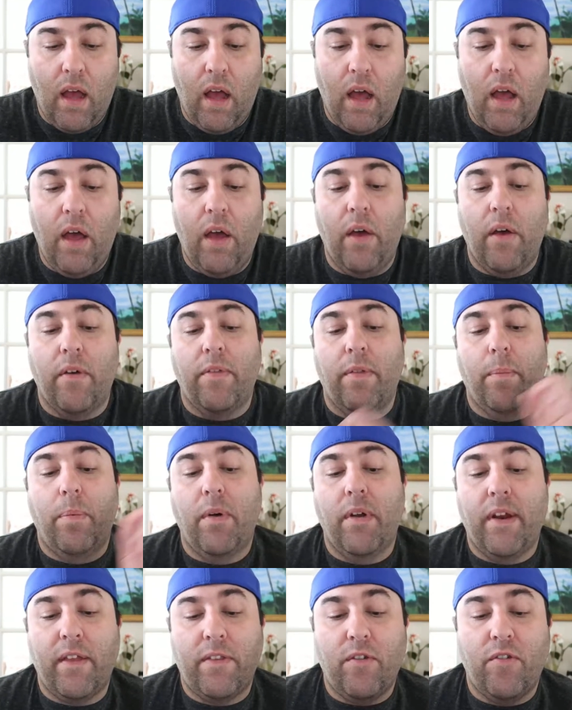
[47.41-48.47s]
Uh, the
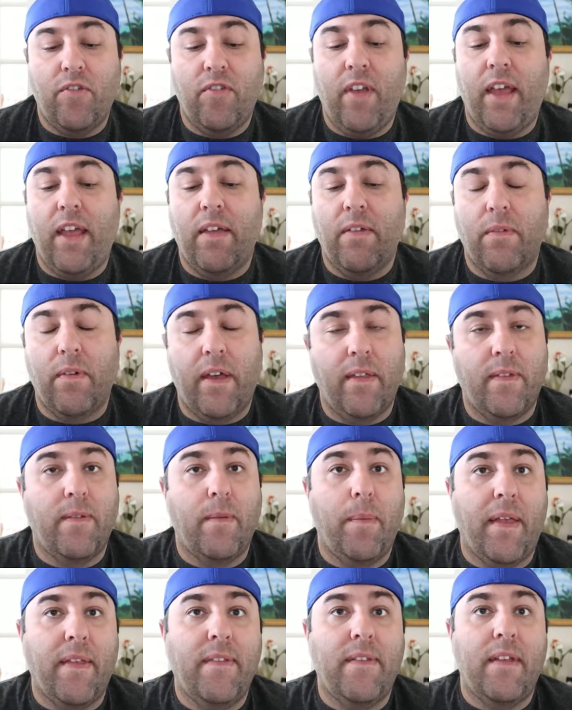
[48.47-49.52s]
Poindexter shade,
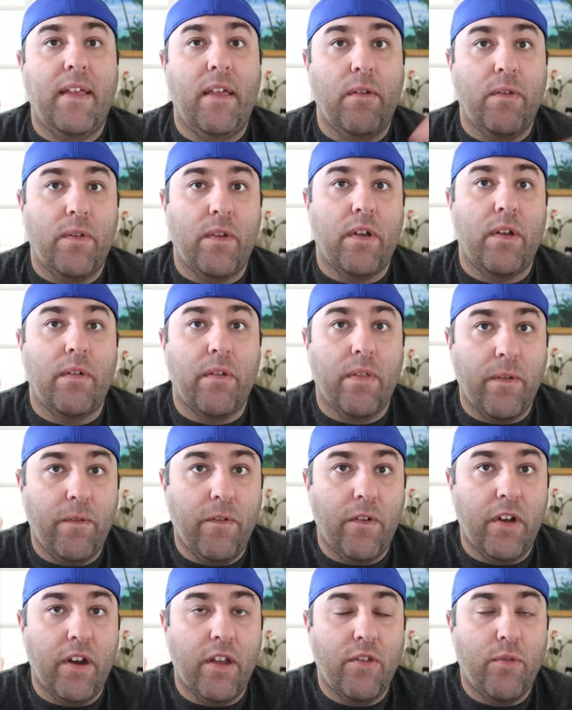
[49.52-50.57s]
like, basically he was looking over the
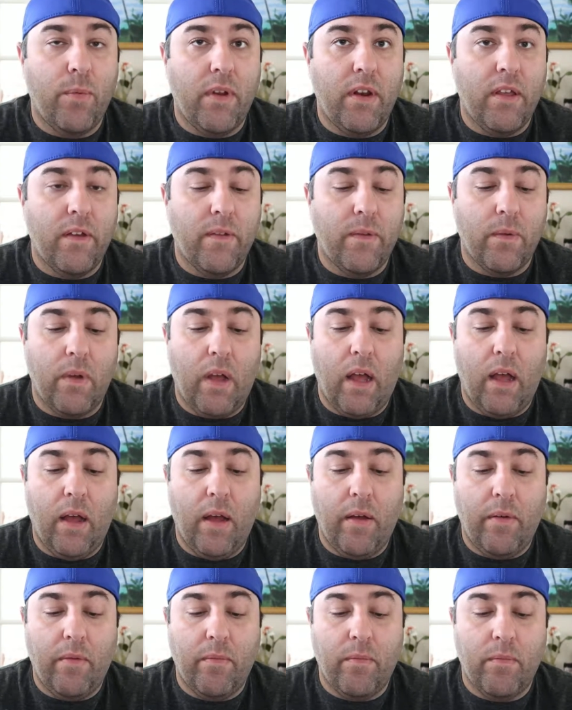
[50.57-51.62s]
footage when he was
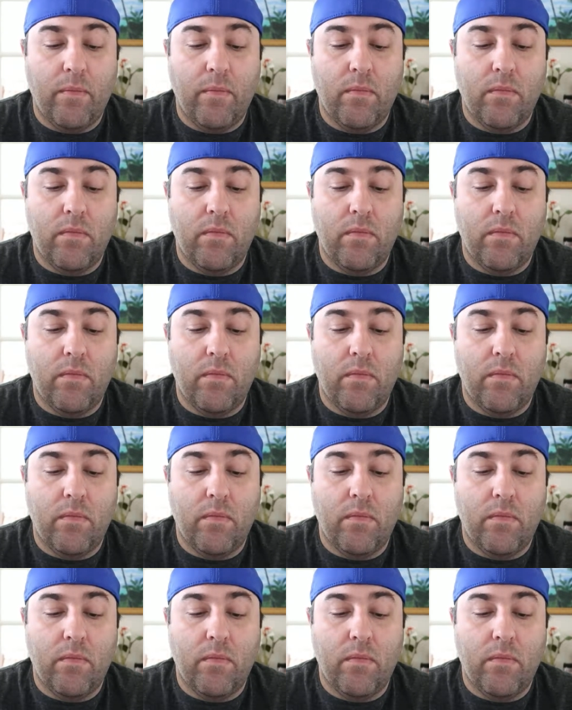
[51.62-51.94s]
um,